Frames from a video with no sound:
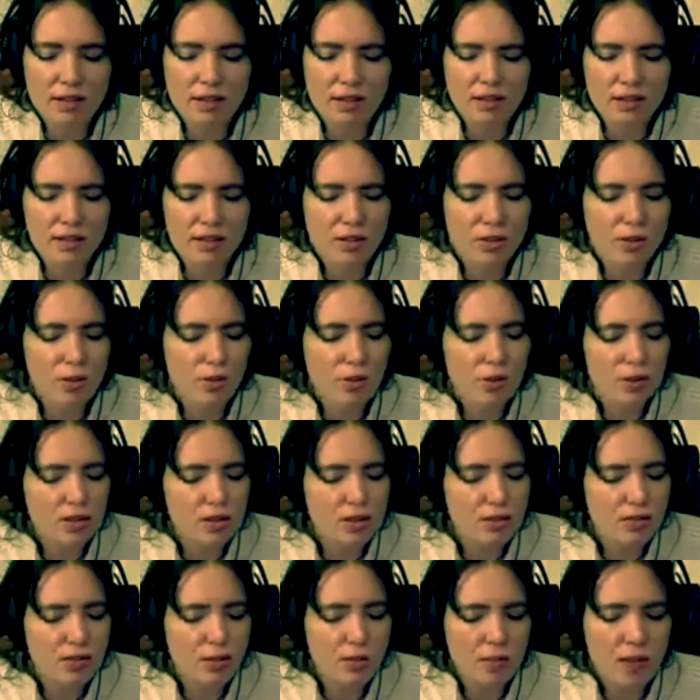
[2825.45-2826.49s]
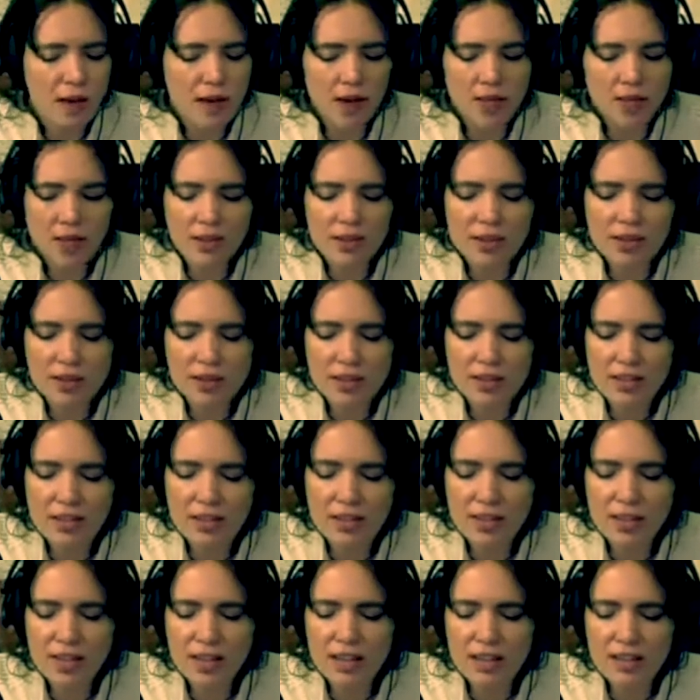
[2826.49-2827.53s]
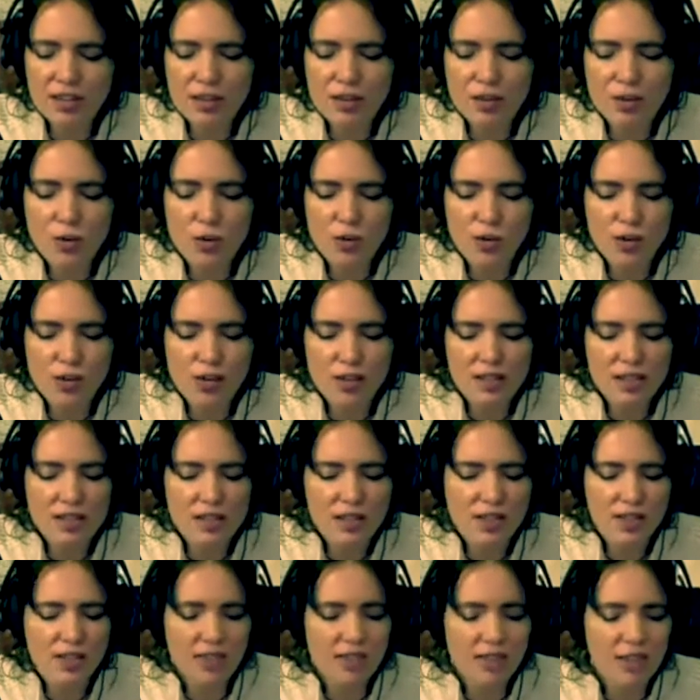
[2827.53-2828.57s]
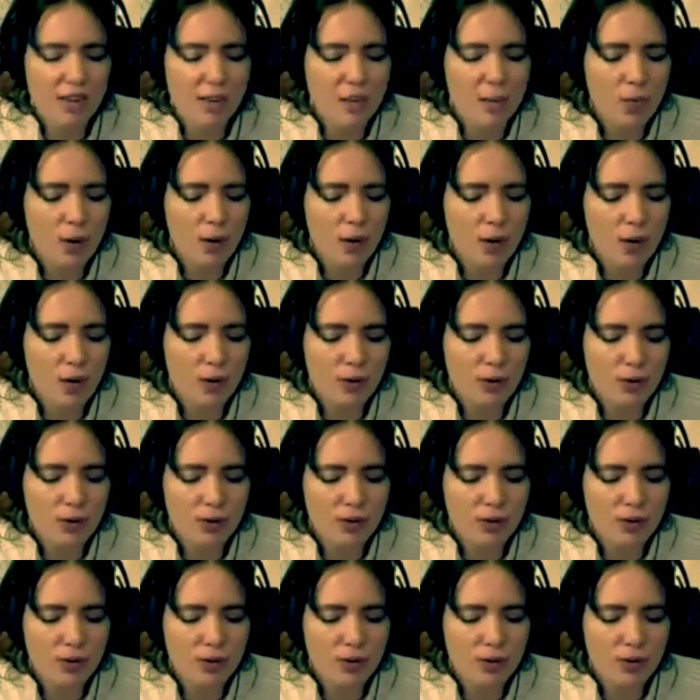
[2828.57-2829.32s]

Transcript: thoughts from others and their stories and their world?